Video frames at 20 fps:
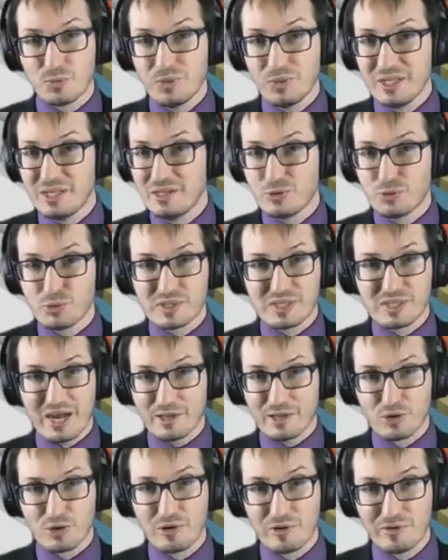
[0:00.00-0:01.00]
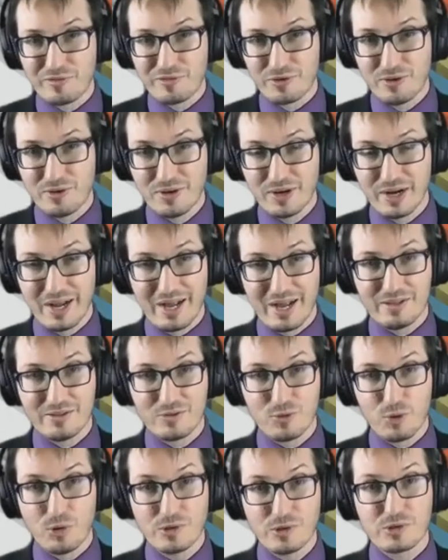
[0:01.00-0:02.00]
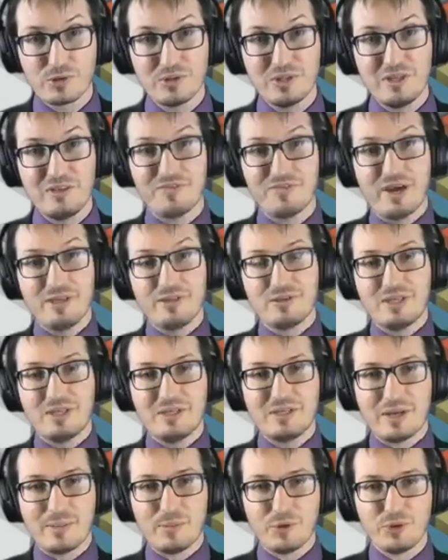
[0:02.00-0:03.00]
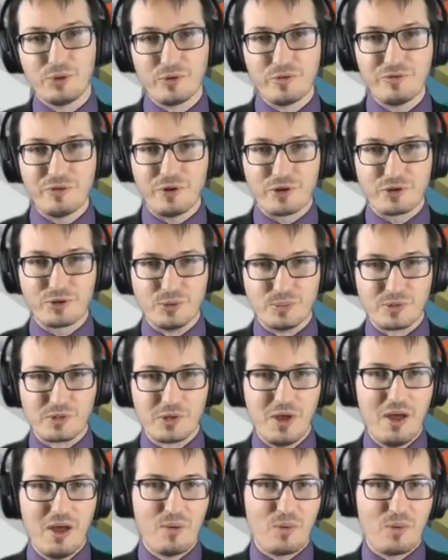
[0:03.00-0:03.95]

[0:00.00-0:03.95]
we need to start all over and also define a data model for cubes.